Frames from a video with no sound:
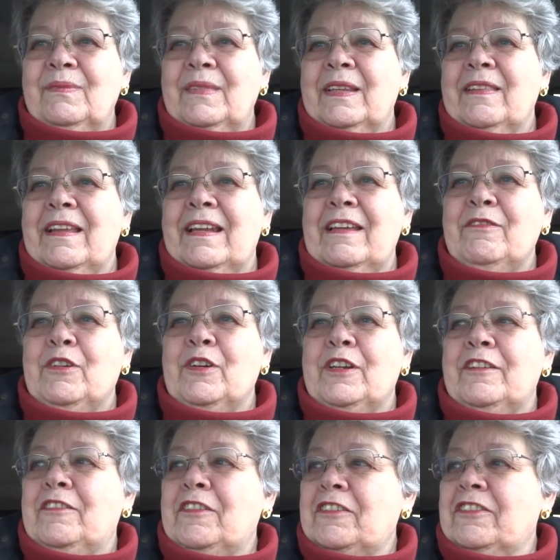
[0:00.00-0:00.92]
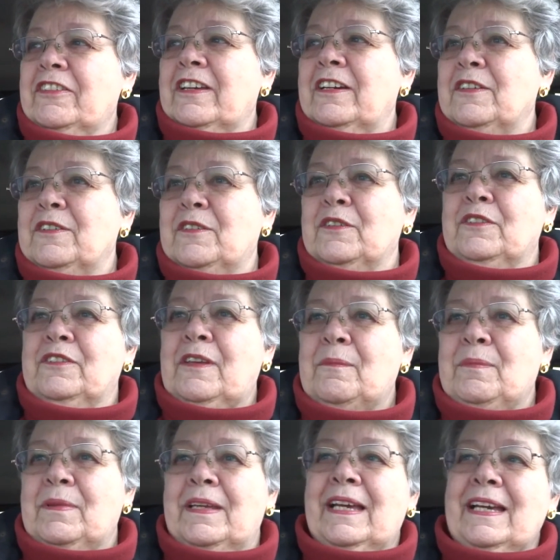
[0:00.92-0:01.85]
that I've got a discount or
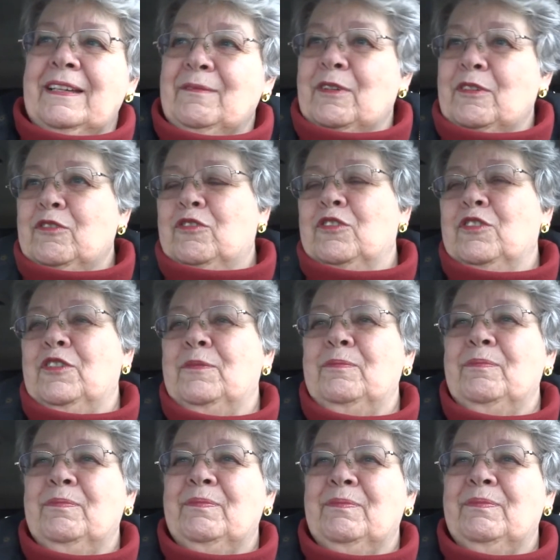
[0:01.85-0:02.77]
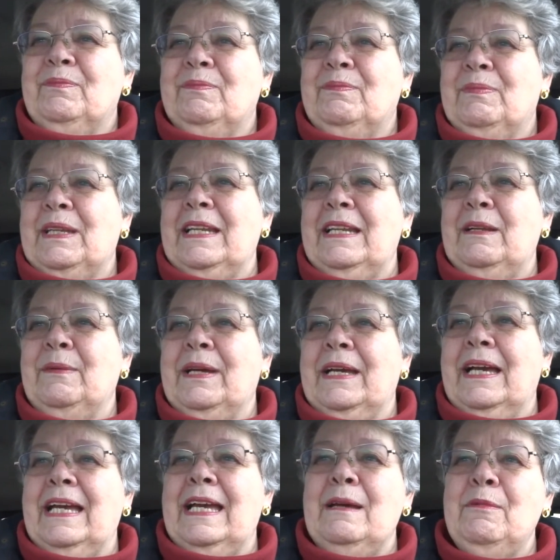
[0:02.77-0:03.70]
something, I'm not sure. But anyway,
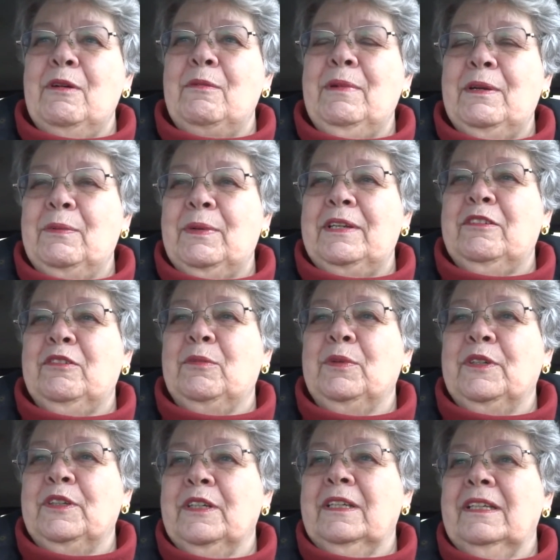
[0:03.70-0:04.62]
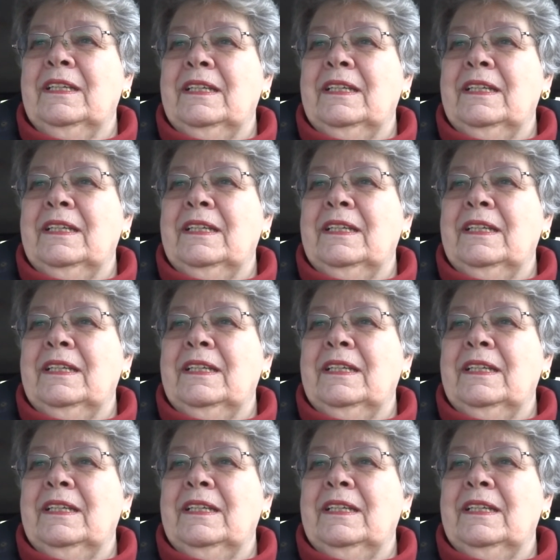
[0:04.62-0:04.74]
I am on my way to work.